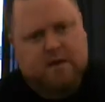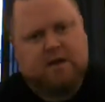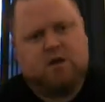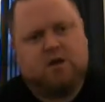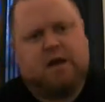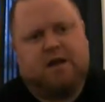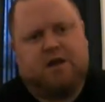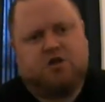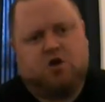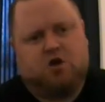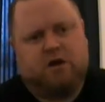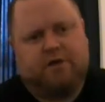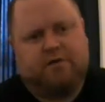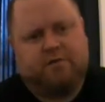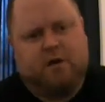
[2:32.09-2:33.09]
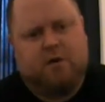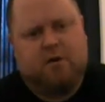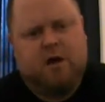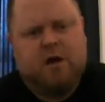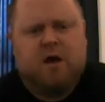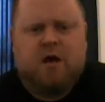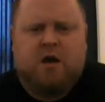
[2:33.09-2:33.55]
And you're getting the chocolate as
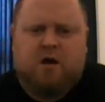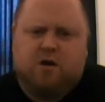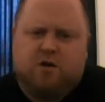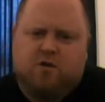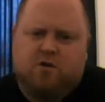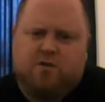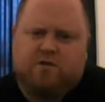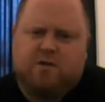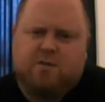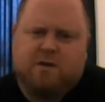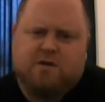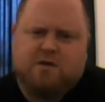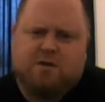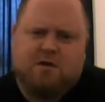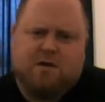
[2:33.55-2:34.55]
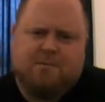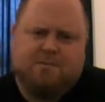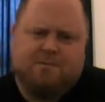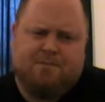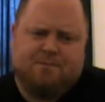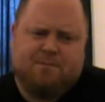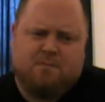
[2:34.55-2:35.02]
well. Not so much
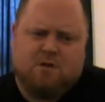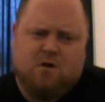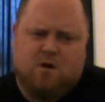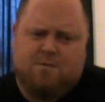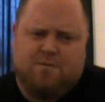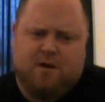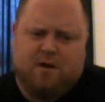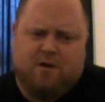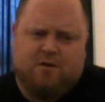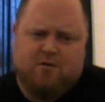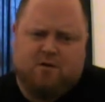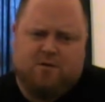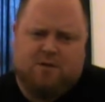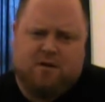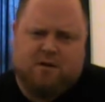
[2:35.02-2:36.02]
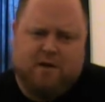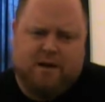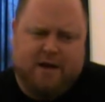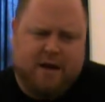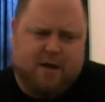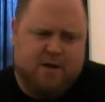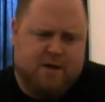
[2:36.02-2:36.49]
coffee notes or anything like
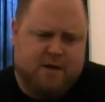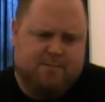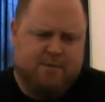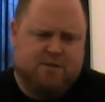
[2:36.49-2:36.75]
that.